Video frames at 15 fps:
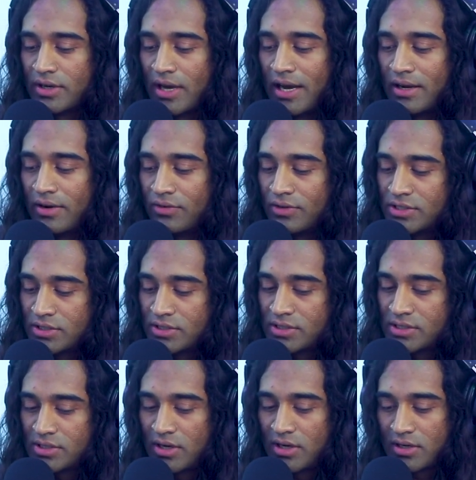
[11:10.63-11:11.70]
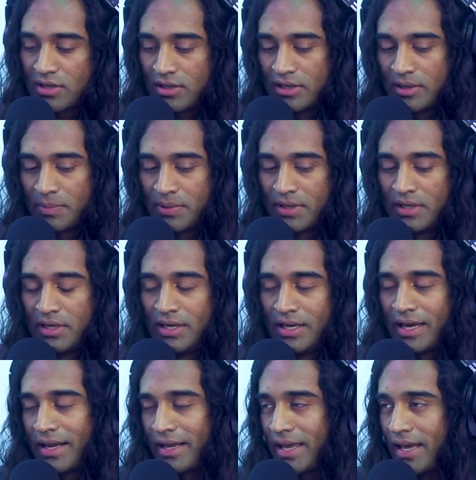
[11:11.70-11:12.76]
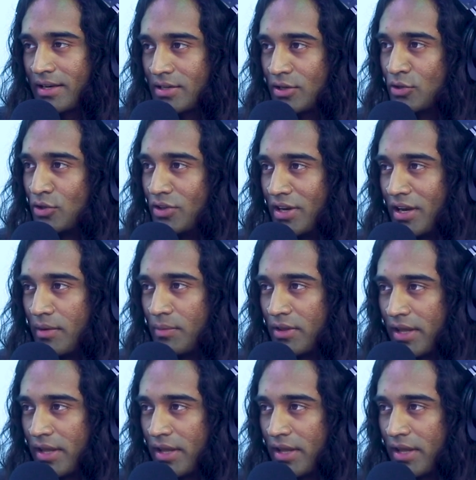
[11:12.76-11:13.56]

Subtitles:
I recently saw a clip, and I can't tell you the name of